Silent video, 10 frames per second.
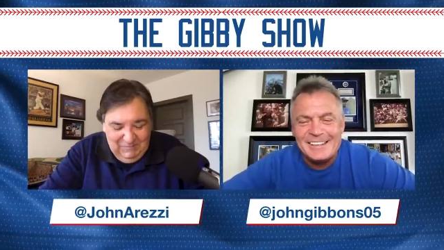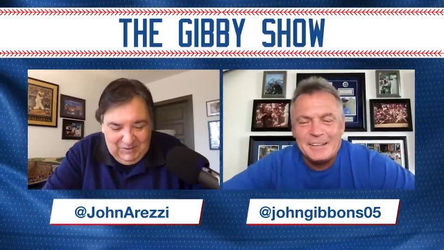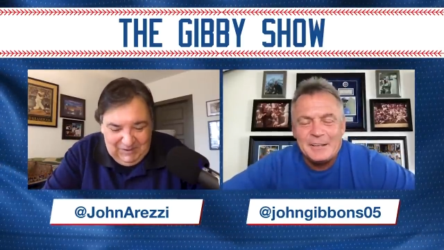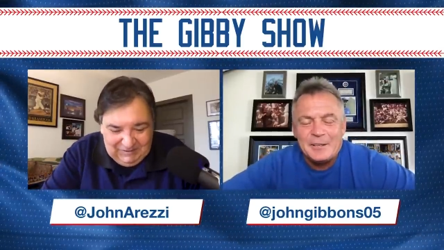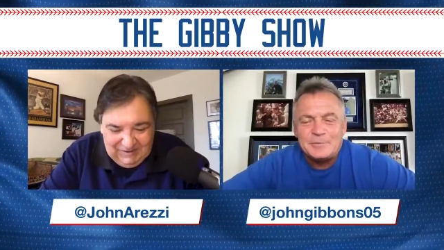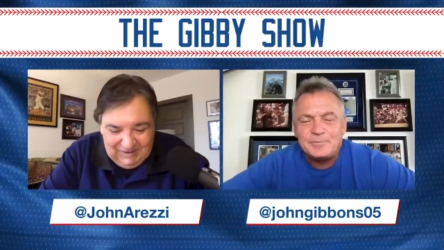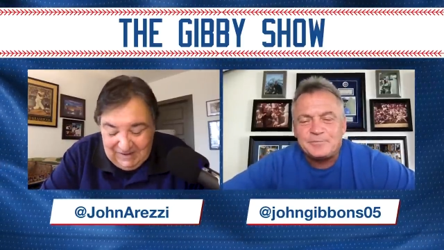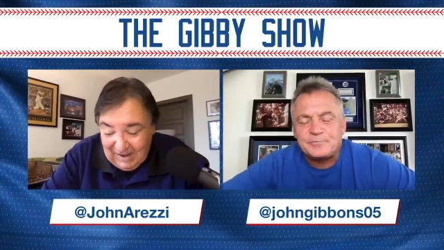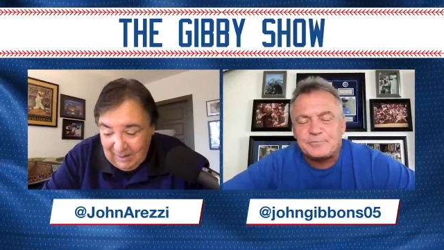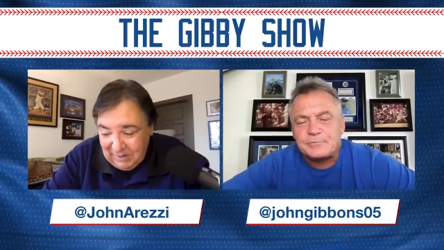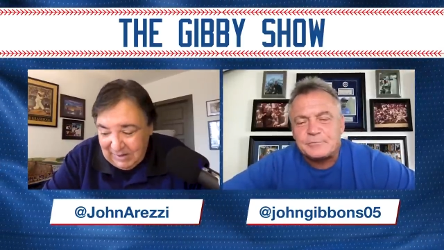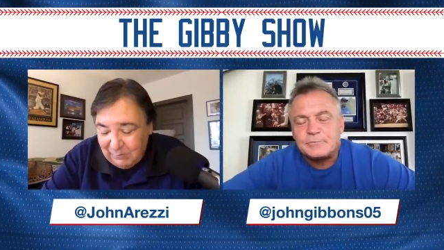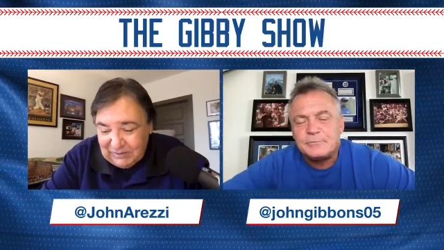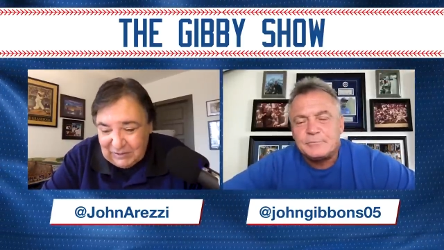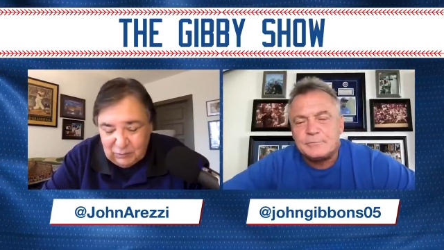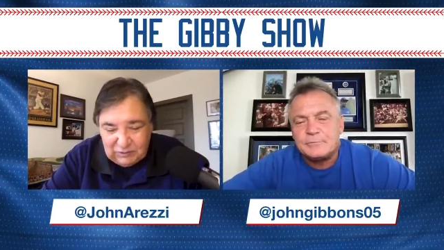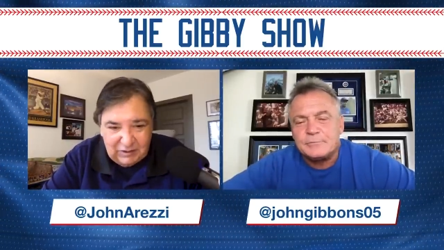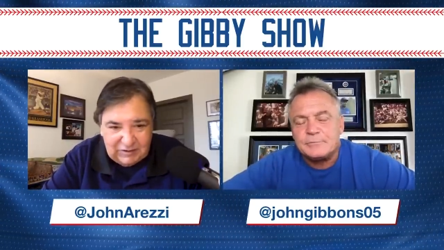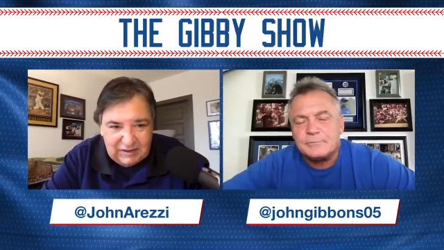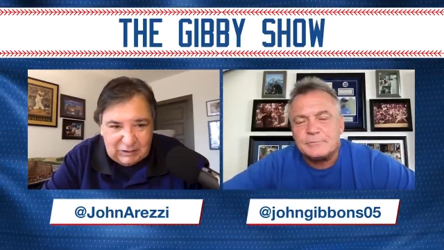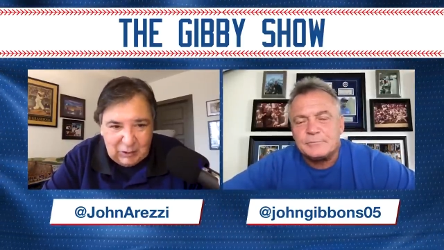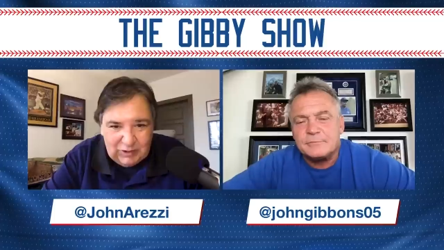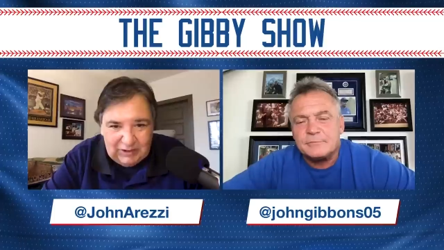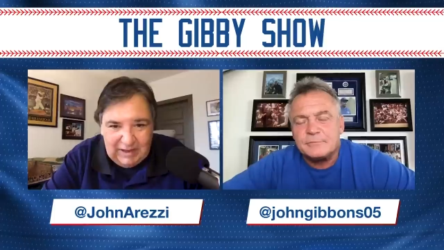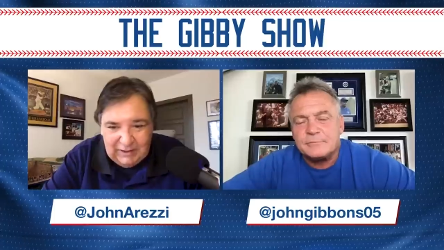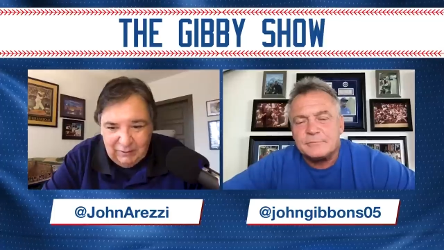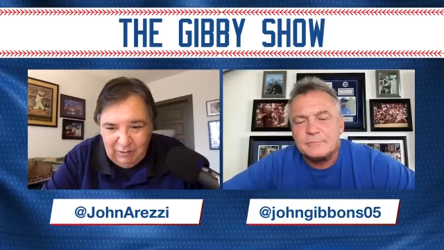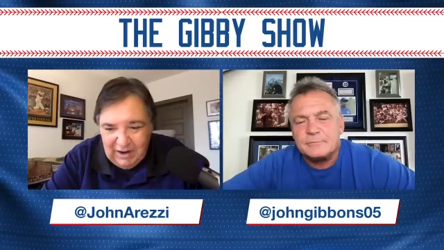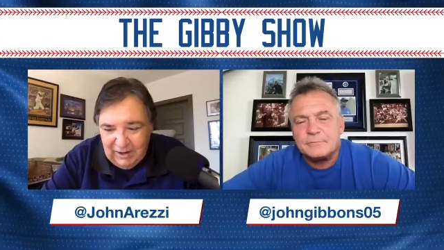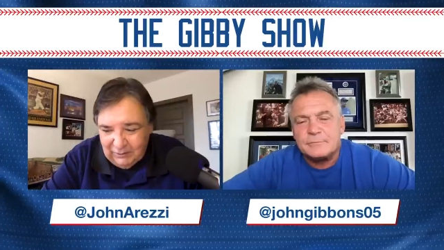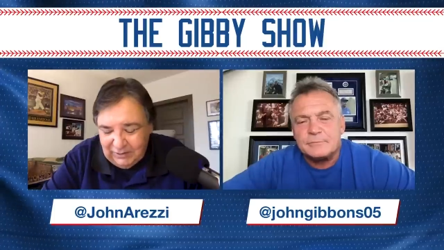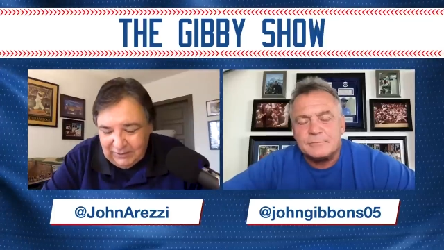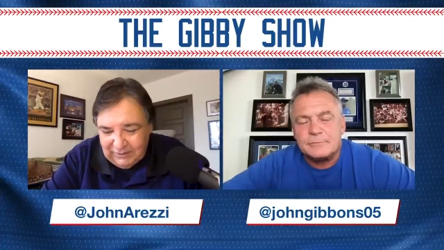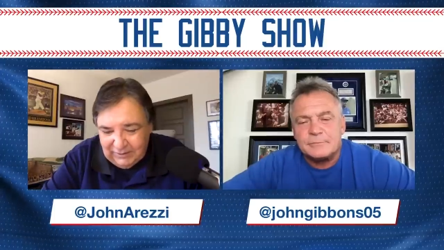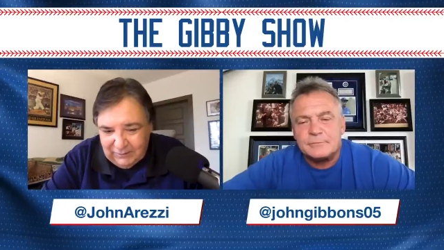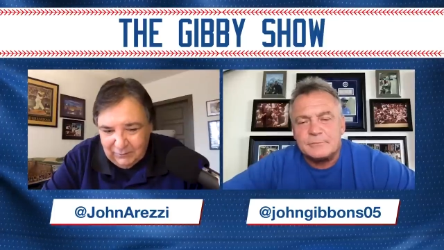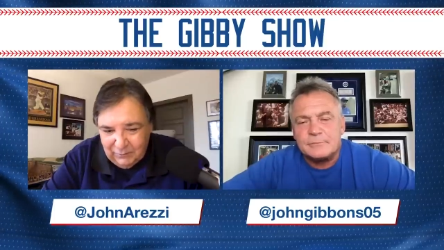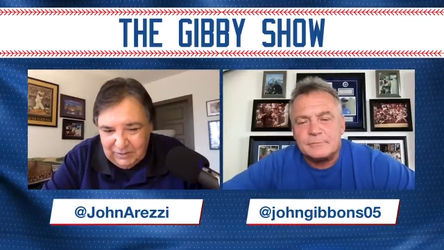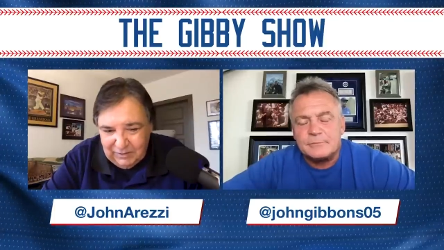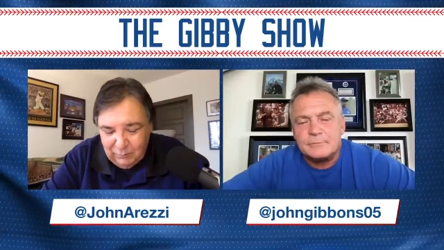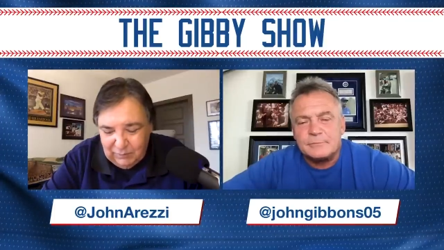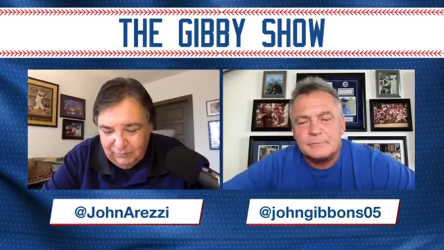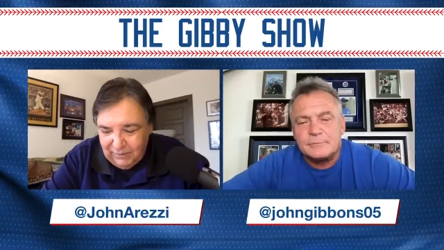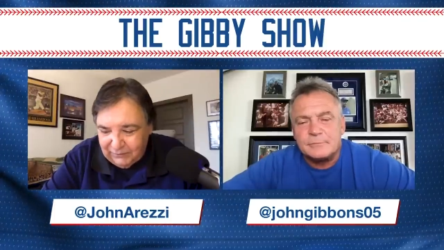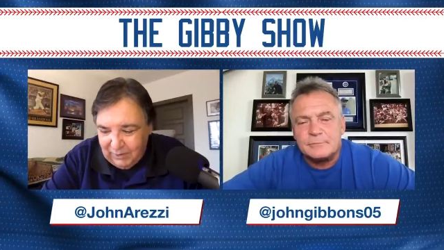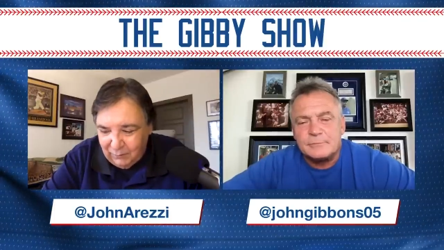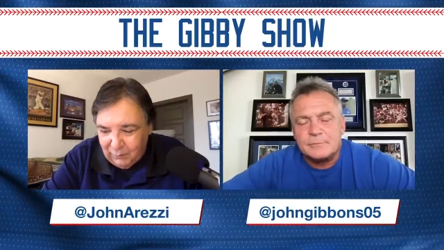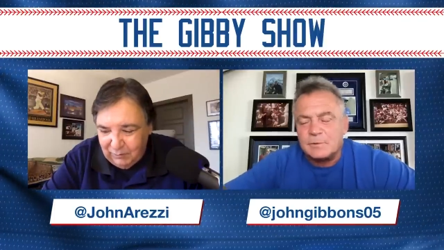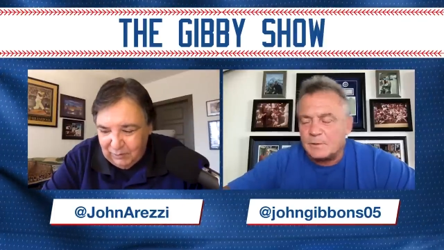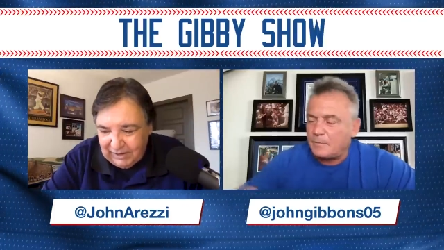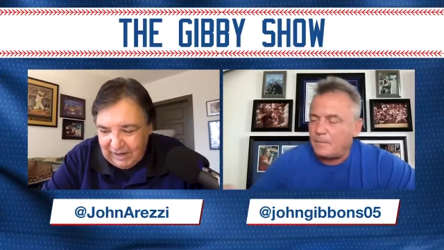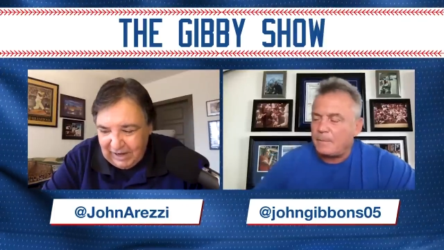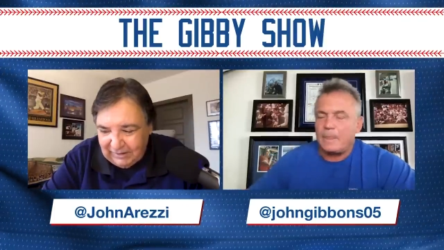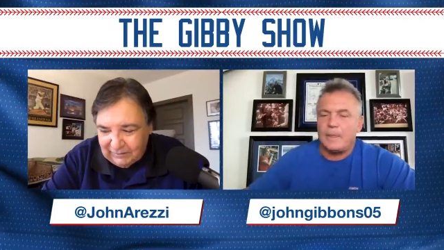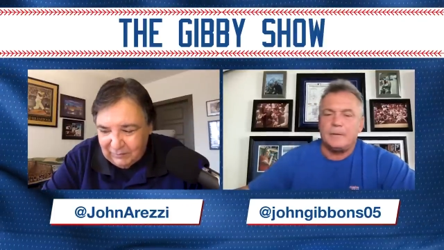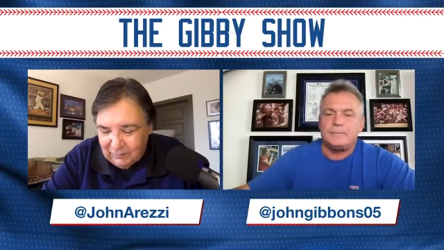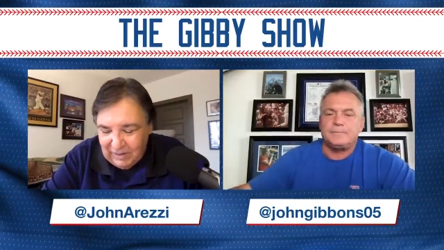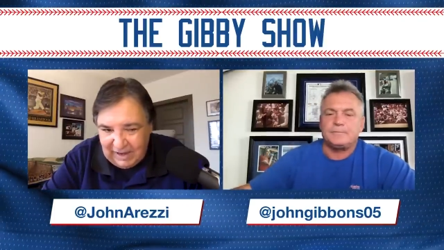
Speaker 1: But uh, yeah, I mean that was interesting because that circulated around, and uh, we we felt that we really had to